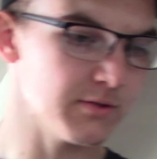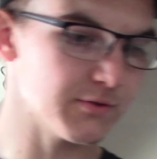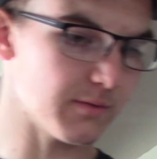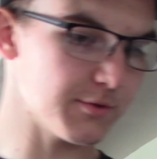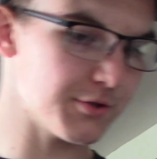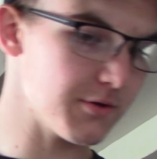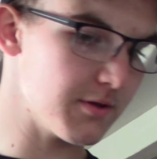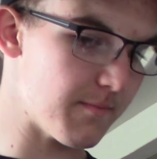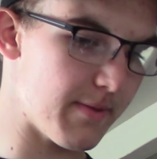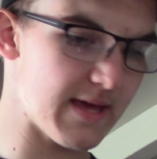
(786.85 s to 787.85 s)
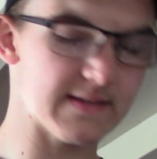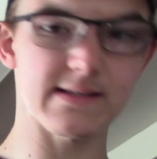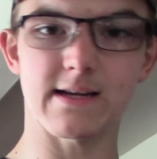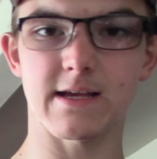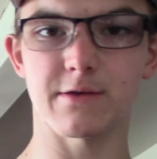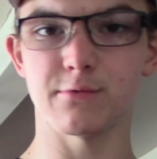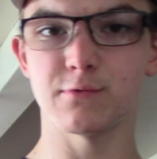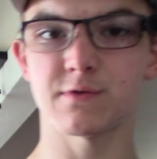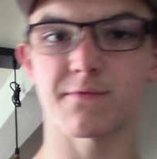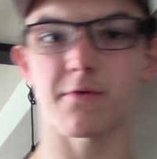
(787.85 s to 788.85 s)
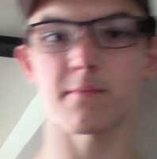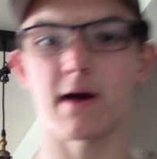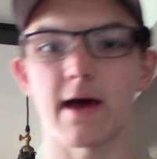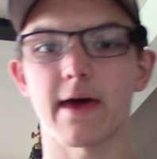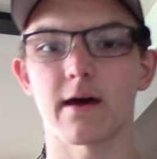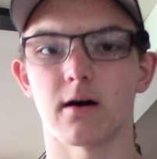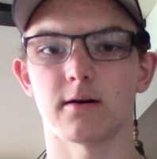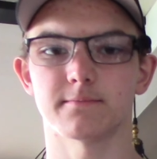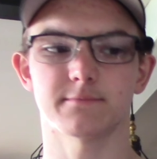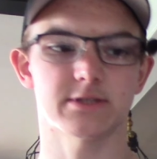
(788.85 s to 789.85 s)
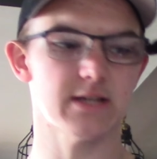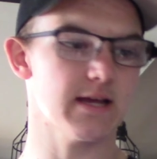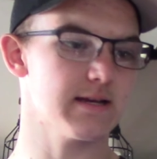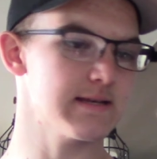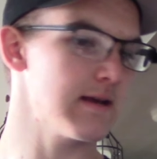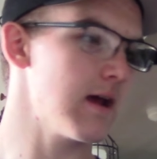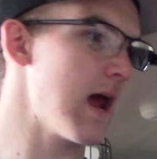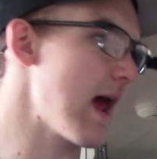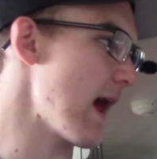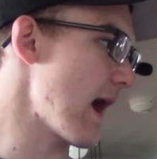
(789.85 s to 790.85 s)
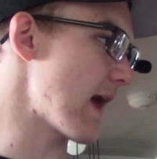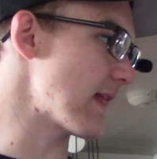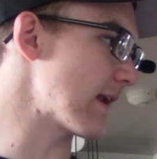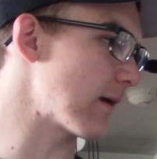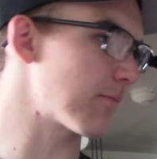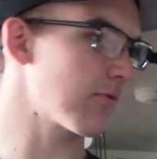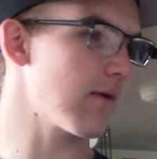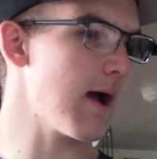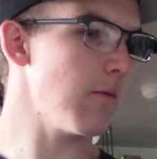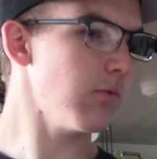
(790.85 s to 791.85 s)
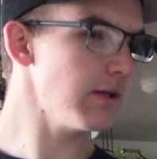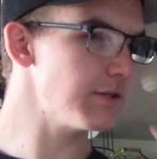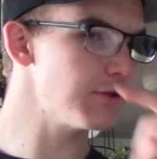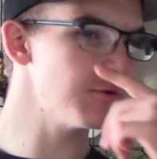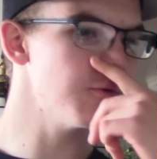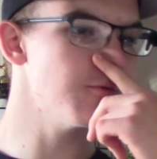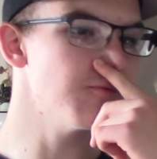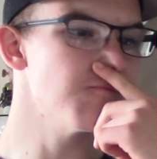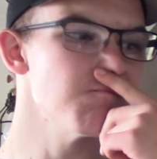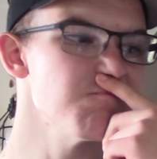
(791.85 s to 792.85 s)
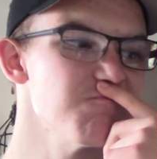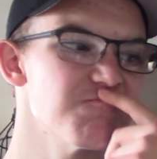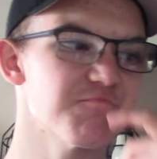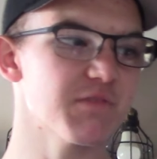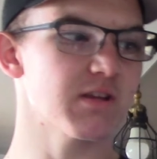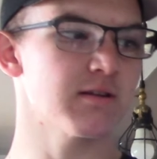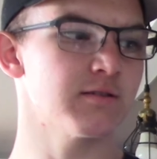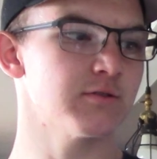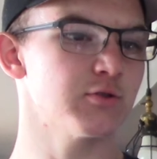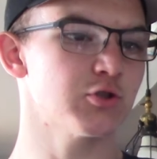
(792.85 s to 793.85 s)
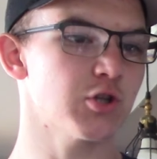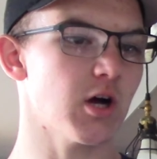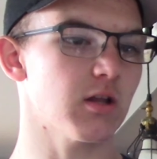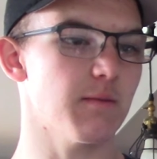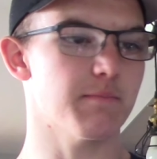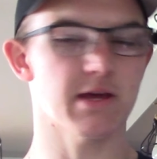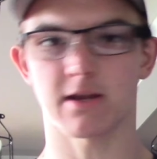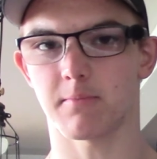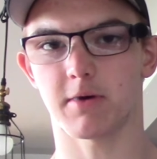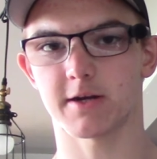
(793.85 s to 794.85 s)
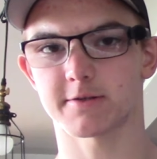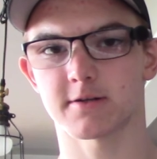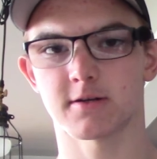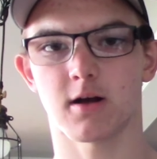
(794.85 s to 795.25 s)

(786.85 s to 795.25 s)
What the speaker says: So I'm gonna show you the base that I use for my shakes, and then I'll probably do chocolate peanut butter.